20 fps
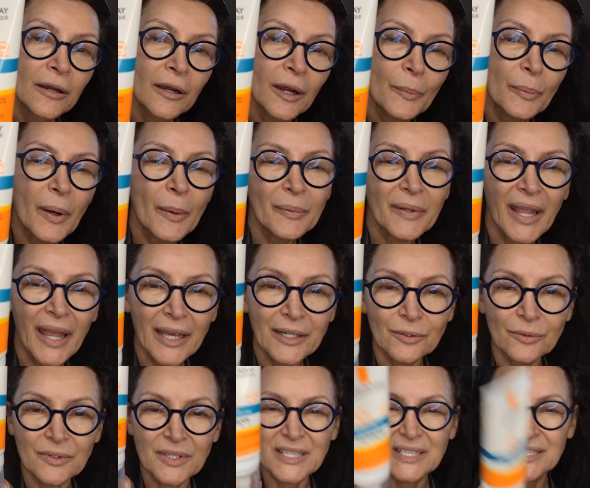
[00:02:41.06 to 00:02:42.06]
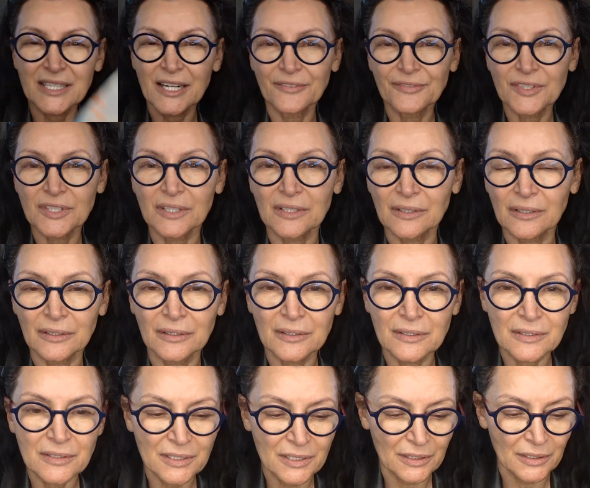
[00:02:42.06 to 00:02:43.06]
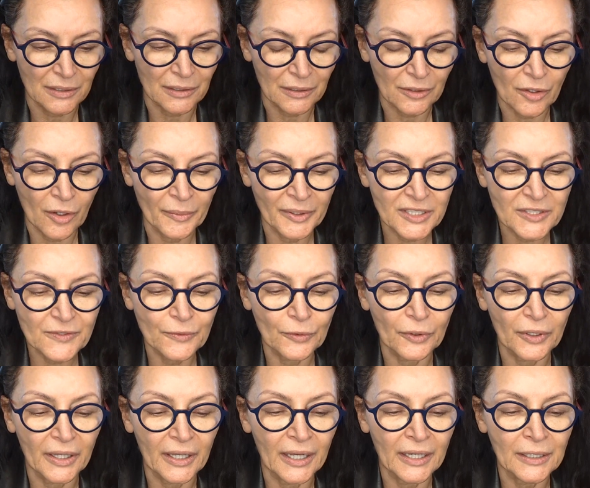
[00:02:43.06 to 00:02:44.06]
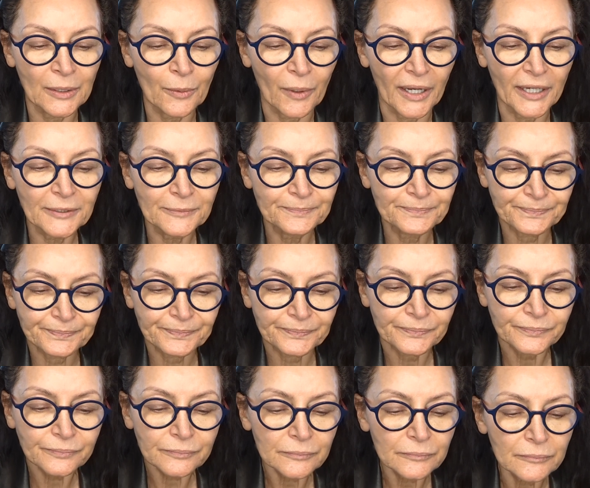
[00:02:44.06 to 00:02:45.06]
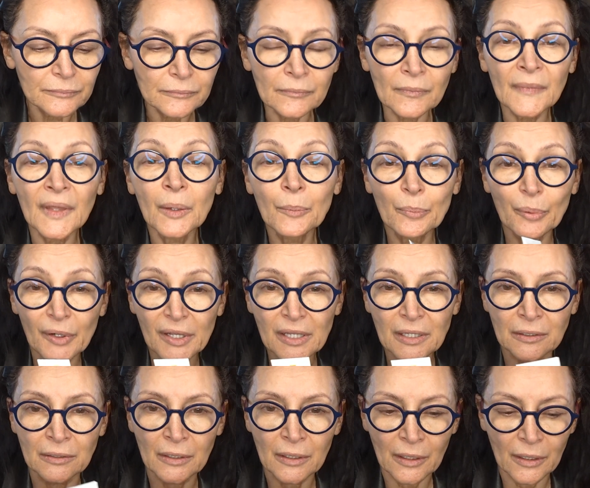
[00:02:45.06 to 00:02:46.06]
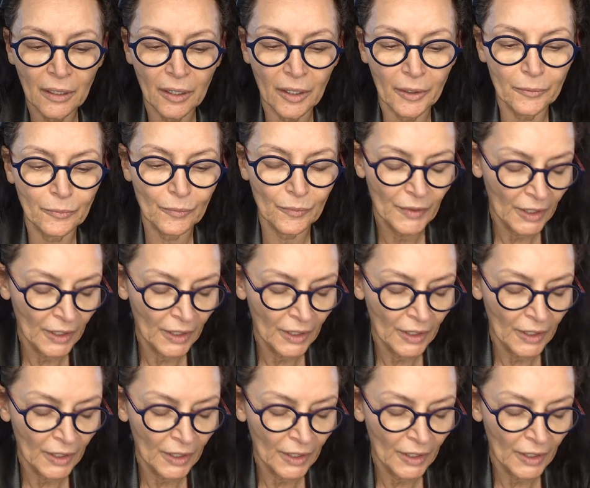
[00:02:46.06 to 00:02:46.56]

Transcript: I'll probably add all this stuff to the comments for you anyway. Brilliant. I